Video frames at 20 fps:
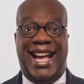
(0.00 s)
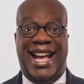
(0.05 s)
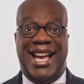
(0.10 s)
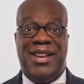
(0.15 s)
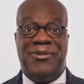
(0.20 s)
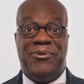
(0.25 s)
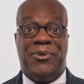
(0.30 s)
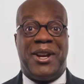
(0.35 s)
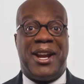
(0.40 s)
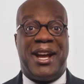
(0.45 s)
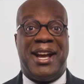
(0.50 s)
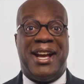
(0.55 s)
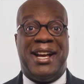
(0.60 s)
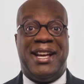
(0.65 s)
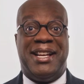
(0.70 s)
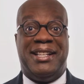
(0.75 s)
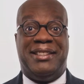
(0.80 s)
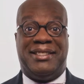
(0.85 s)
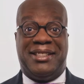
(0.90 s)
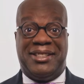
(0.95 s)
And what
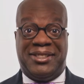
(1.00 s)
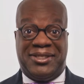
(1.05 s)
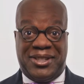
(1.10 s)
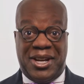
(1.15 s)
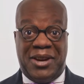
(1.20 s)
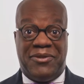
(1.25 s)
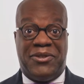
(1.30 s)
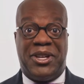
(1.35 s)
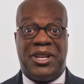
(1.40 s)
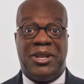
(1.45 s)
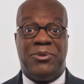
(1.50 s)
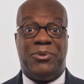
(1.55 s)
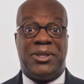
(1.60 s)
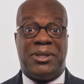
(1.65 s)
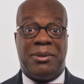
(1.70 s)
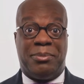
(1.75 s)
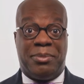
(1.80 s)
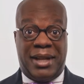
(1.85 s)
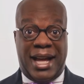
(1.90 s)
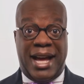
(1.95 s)
I discovered, it was
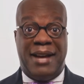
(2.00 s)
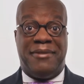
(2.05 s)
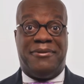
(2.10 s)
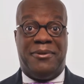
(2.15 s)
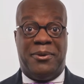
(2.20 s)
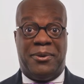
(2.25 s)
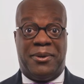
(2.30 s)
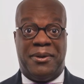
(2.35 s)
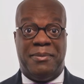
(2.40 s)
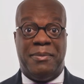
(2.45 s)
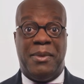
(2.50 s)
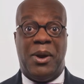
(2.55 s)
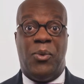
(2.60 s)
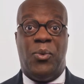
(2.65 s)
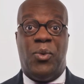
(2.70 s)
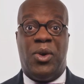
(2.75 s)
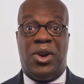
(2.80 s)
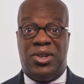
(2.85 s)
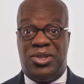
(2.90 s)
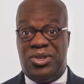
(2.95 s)
a platform
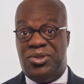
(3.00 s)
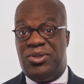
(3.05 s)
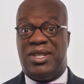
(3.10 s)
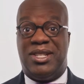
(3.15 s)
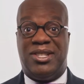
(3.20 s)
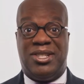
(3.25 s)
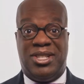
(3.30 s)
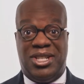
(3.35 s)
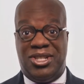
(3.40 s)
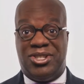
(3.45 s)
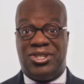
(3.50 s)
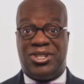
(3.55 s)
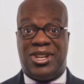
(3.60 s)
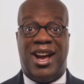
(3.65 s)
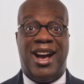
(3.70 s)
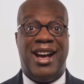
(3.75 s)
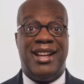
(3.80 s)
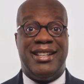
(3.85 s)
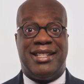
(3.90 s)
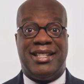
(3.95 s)
where you could teach
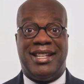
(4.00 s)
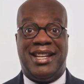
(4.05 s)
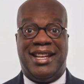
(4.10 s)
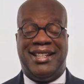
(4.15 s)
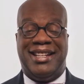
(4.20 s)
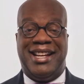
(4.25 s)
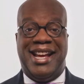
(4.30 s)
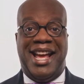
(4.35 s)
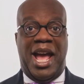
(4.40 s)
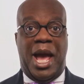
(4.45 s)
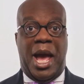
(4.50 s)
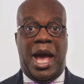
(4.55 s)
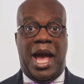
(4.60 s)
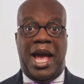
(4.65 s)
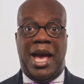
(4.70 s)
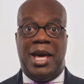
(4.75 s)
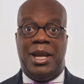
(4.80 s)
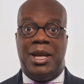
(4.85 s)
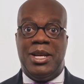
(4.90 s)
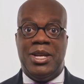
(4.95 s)
content.
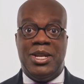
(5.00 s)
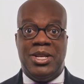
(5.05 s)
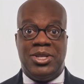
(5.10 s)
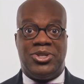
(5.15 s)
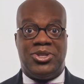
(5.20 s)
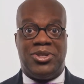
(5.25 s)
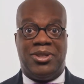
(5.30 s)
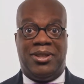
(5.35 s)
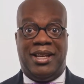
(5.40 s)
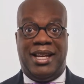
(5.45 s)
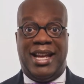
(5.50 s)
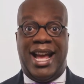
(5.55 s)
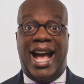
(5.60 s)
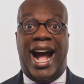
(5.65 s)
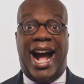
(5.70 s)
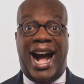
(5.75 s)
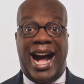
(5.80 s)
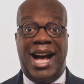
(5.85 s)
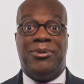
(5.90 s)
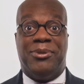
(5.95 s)
And initially,
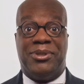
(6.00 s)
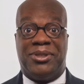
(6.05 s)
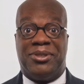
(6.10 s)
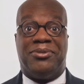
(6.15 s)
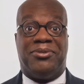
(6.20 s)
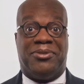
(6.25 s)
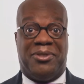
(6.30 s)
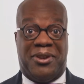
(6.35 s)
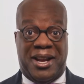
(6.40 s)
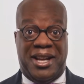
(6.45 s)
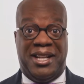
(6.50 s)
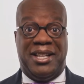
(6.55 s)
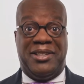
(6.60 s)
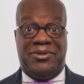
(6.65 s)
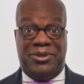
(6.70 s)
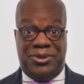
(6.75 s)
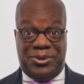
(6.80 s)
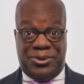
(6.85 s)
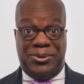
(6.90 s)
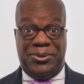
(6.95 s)
I was afraid, if
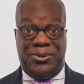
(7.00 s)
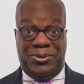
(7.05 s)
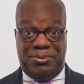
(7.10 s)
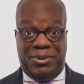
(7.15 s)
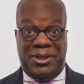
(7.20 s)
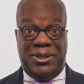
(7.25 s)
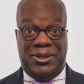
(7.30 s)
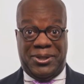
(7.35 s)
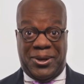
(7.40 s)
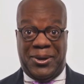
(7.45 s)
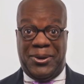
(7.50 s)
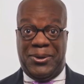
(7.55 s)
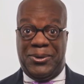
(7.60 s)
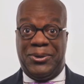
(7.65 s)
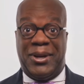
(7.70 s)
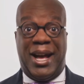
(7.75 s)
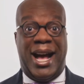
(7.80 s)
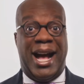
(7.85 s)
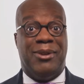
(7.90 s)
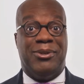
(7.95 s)
the truth be
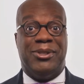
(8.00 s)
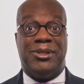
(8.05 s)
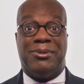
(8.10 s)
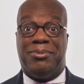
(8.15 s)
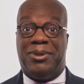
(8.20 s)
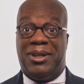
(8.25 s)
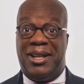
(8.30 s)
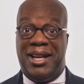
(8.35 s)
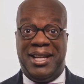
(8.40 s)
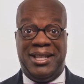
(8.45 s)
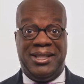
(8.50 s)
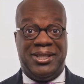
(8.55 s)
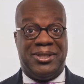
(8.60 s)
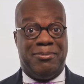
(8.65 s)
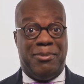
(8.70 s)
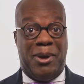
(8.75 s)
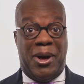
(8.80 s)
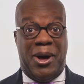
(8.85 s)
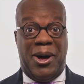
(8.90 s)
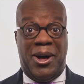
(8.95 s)
told, I was playing
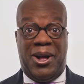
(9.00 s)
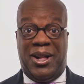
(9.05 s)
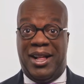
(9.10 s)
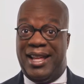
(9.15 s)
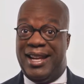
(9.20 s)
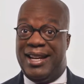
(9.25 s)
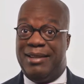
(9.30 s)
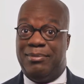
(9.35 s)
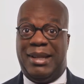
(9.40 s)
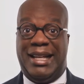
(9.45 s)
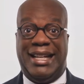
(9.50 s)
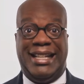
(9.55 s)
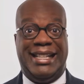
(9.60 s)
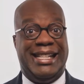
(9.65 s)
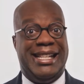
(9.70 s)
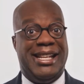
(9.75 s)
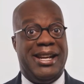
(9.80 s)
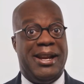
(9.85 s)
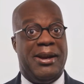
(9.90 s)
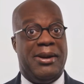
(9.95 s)
small. And I'm like,
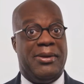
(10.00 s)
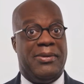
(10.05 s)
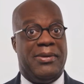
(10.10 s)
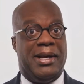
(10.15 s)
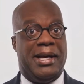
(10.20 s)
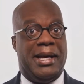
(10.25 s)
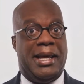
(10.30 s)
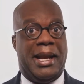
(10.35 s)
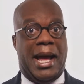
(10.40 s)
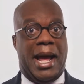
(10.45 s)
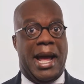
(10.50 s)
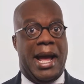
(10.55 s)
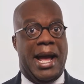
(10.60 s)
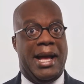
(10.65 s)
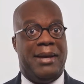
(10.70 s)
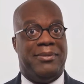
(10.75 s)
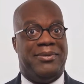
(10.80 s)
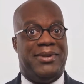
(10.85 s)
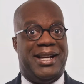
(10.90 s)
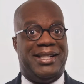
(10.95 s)
you know what?
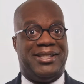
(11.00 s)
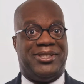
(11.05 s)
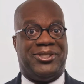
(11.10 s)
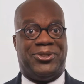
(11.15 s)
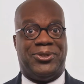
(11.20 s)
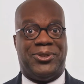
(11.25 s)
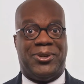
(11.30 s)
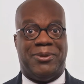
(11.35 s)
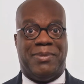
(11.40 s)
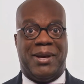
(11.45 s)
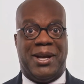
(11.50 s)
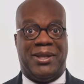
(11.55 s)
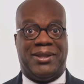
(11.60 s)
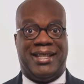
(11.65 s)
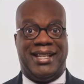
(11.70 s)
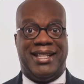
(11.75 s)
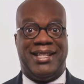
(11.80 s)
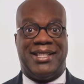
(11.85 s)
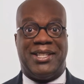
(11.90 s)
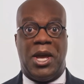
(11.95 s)
I'm not sure about
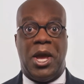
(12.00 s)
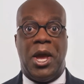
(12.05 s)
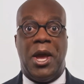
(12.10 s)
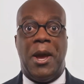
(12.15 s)
this.